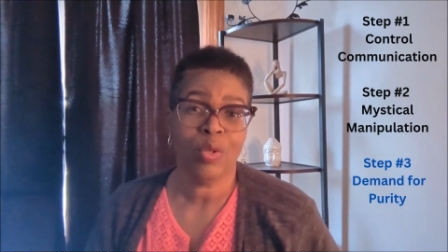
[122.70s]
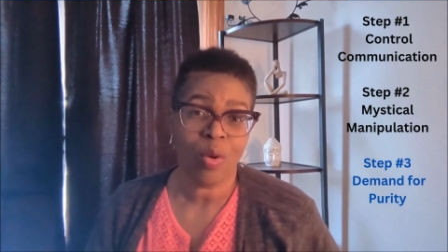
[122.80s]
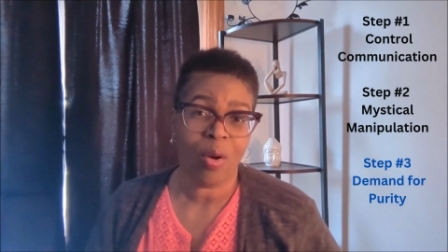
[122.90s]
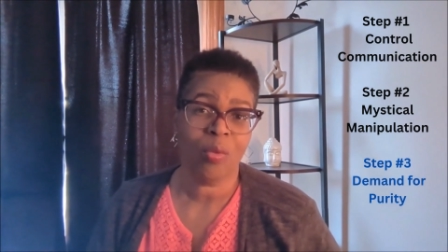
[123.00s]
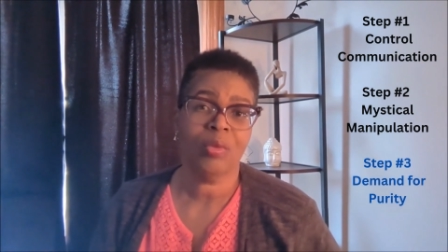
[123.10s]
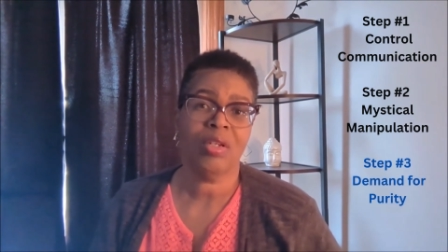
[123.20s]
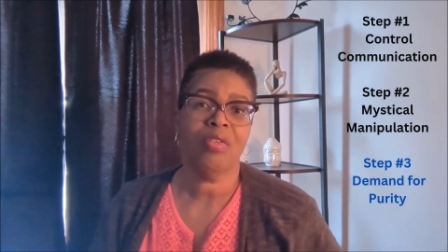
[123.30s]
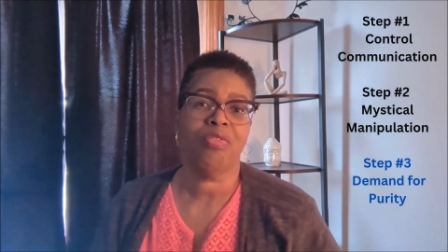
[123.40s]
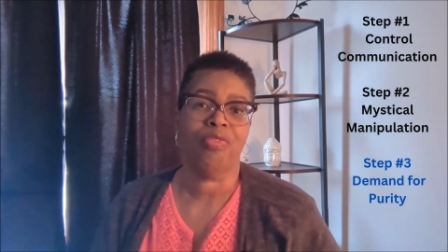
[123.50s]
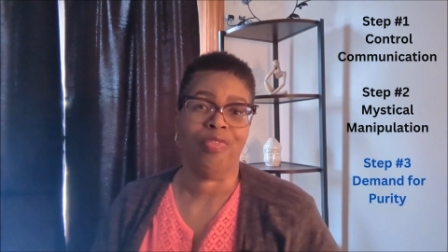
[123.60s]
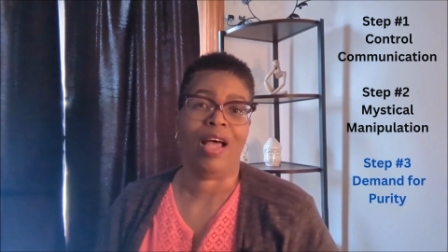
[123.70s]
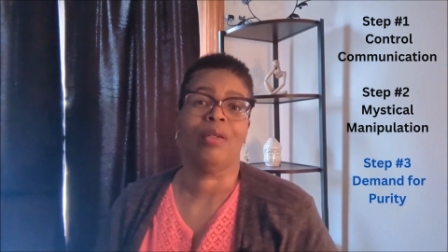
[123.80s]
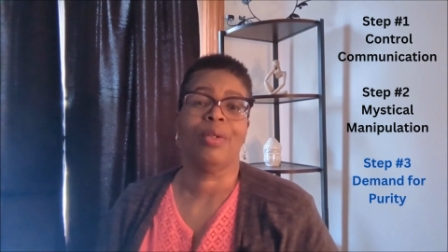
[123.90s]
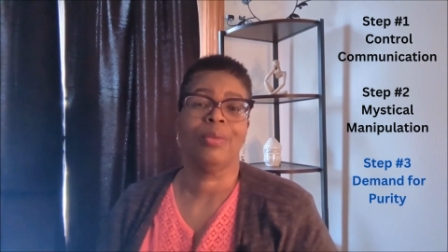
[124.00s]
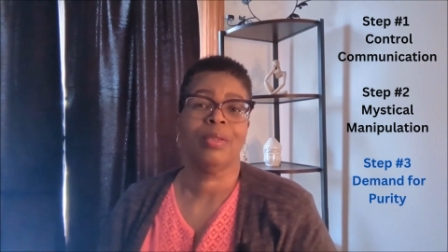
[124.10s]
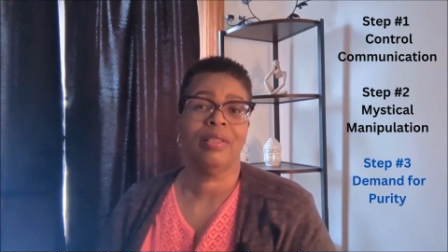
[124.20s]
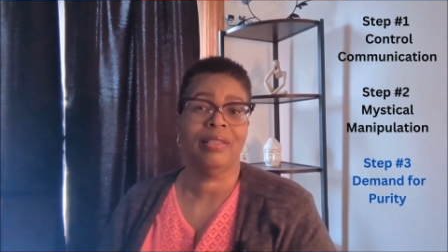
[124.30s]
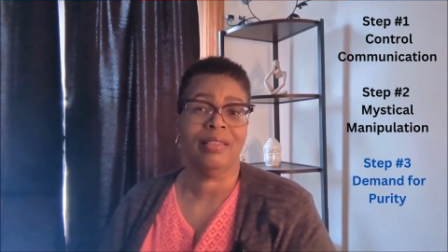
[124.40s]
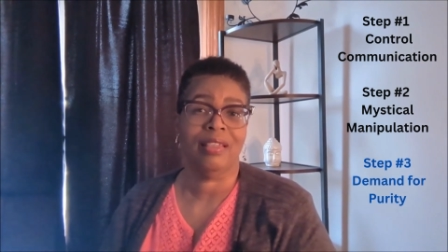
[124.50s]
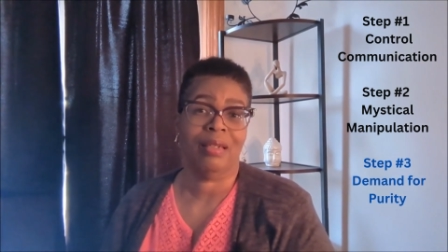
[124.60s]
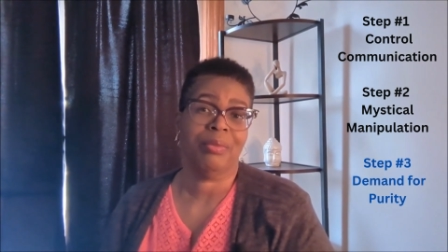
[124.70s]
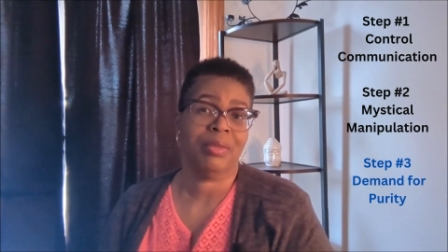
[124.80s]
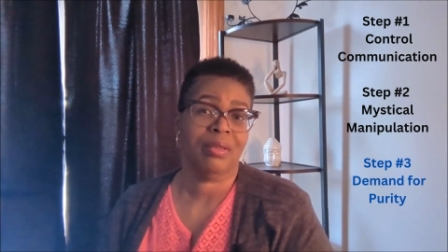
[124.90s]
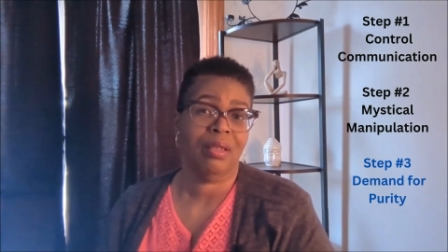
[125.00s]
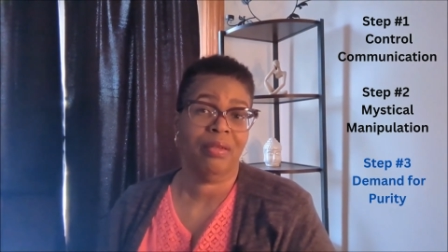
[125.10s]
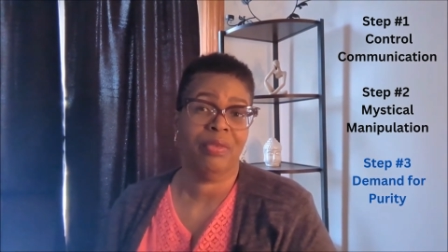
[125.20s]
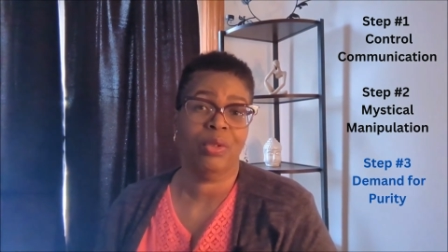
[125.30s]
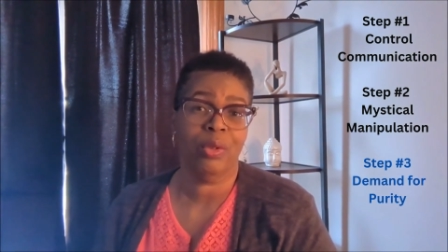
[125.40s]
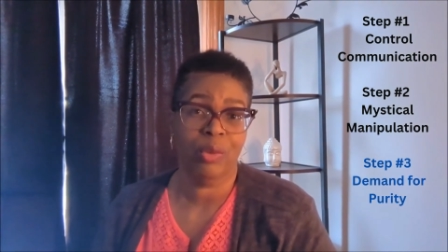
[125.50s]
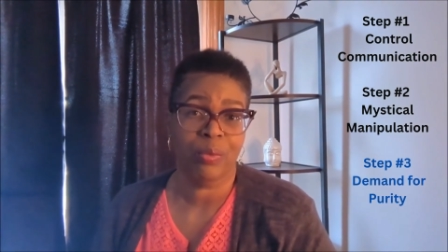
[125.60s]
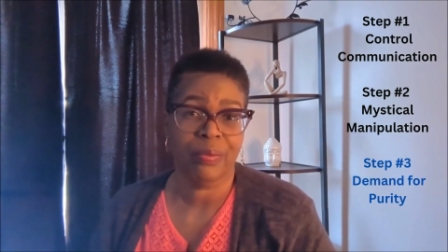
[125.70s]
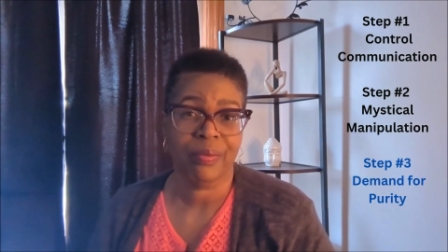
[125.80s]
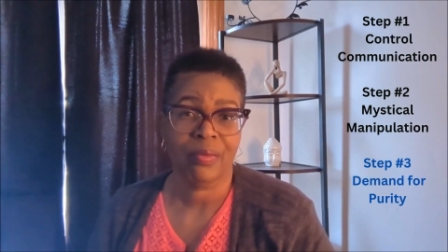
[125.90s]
you only follow the steps of the group.